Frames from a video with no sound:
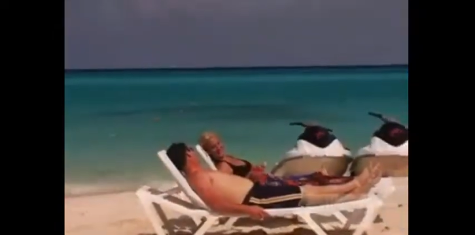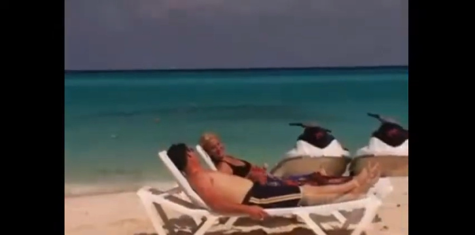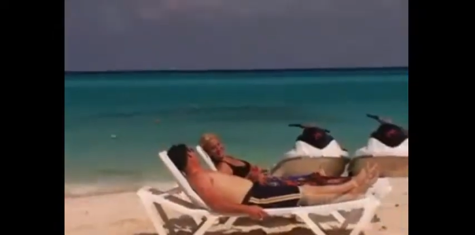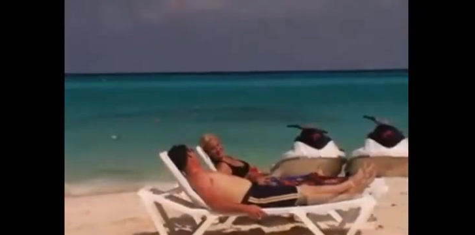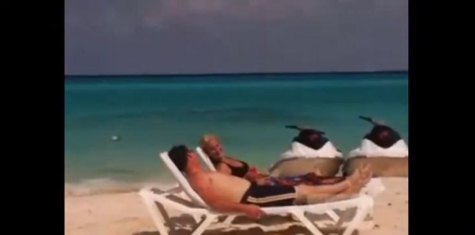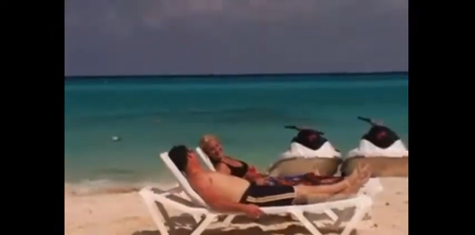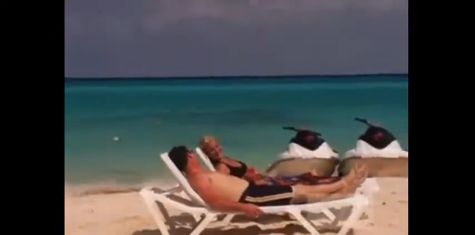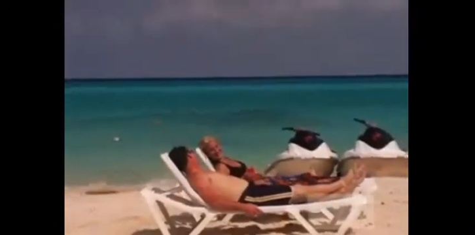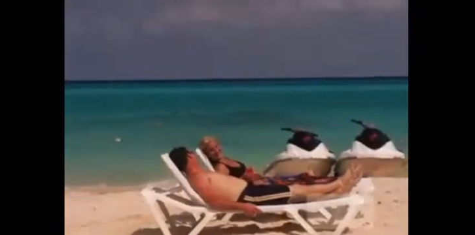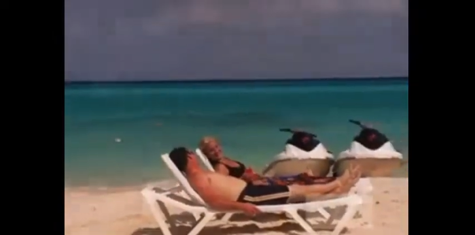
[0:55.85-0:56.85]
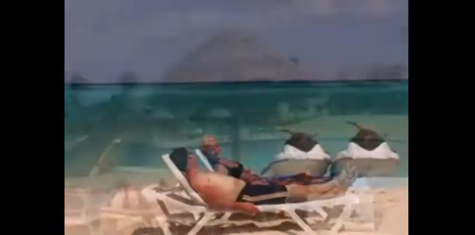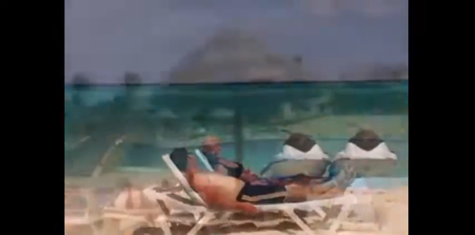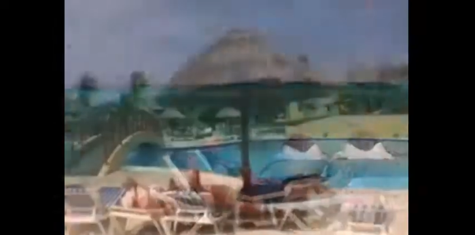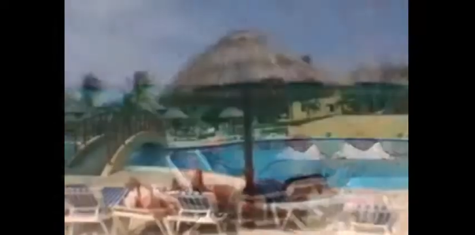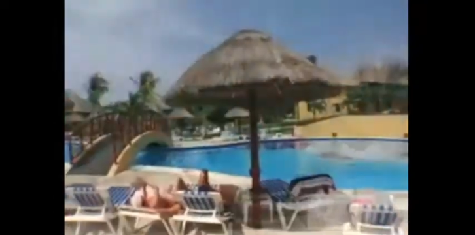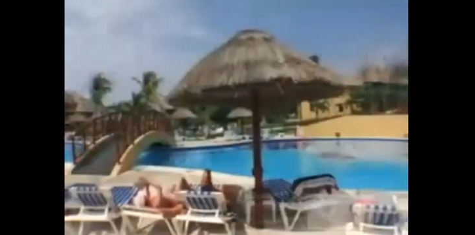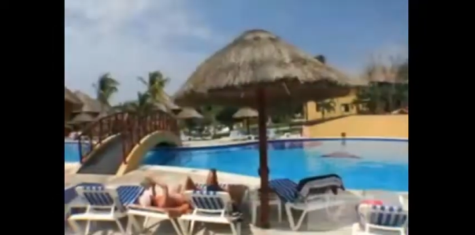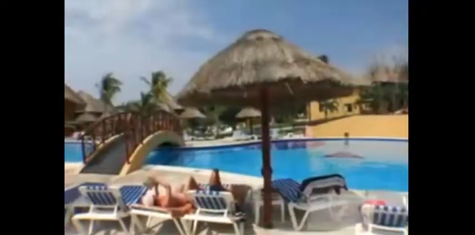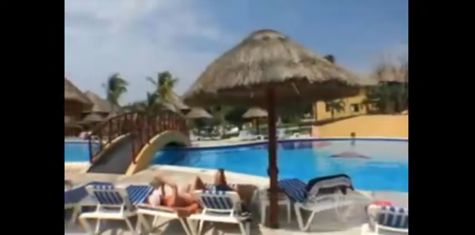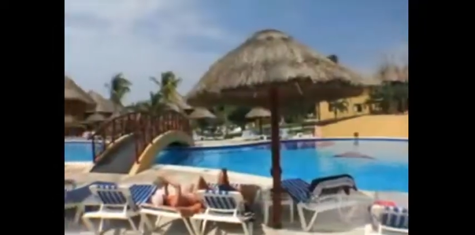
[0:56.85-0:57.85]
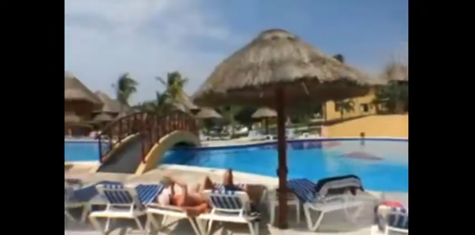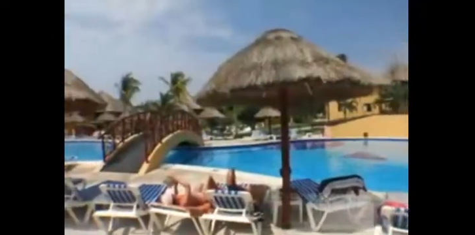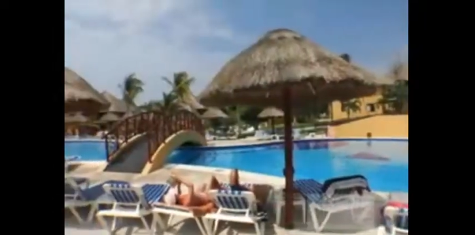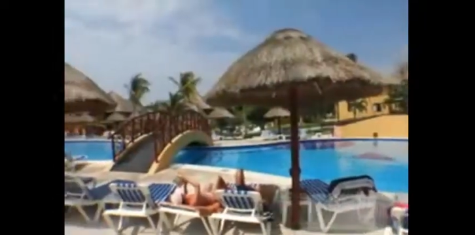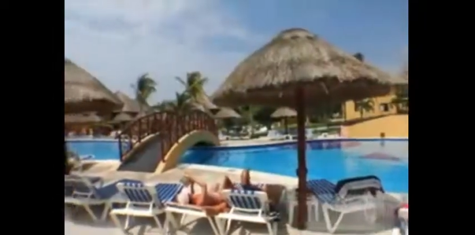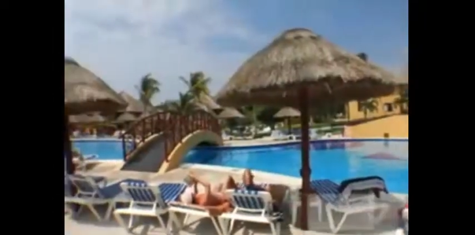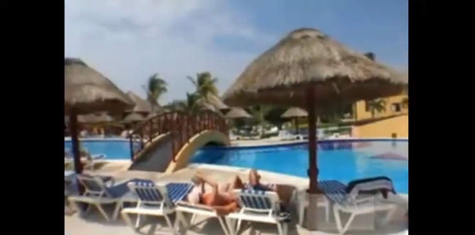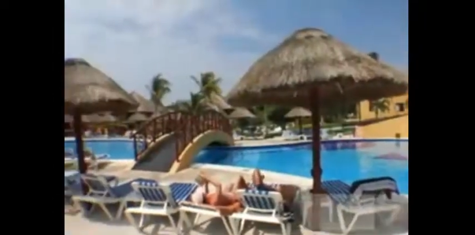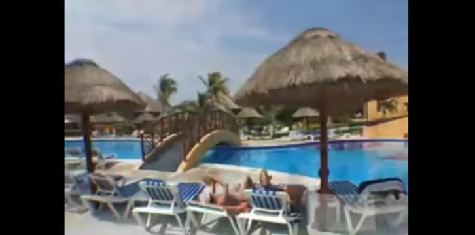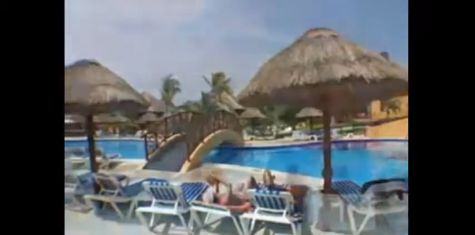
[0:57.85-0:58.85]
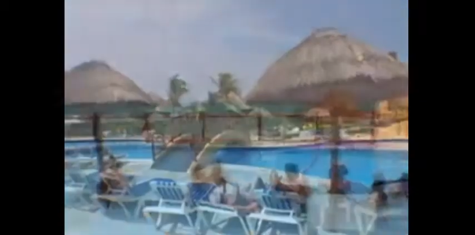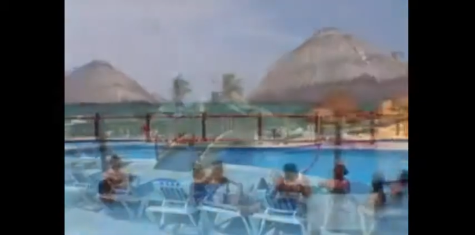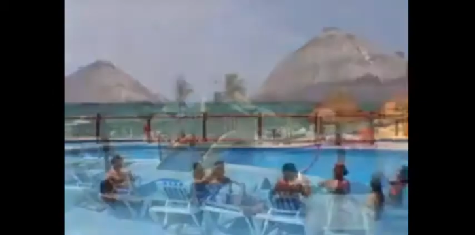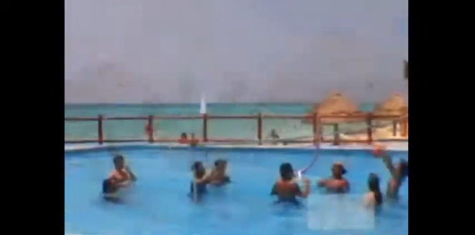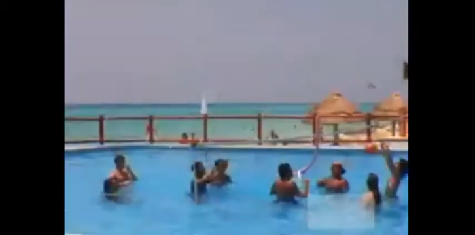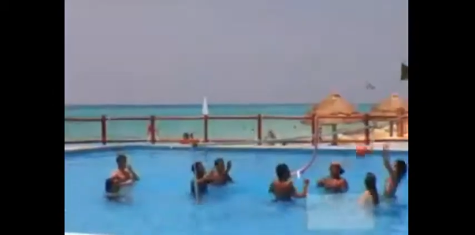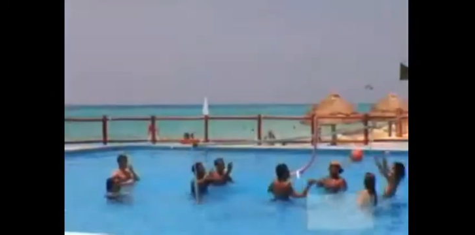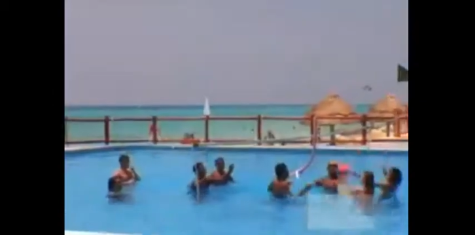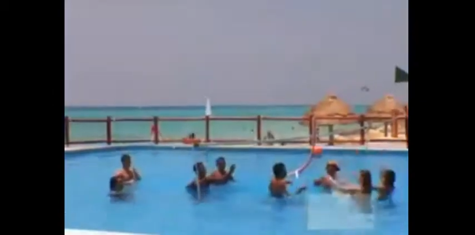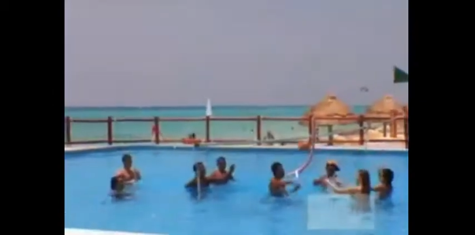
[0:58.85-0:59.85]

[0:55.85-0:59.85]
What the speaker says: (no speaker visible)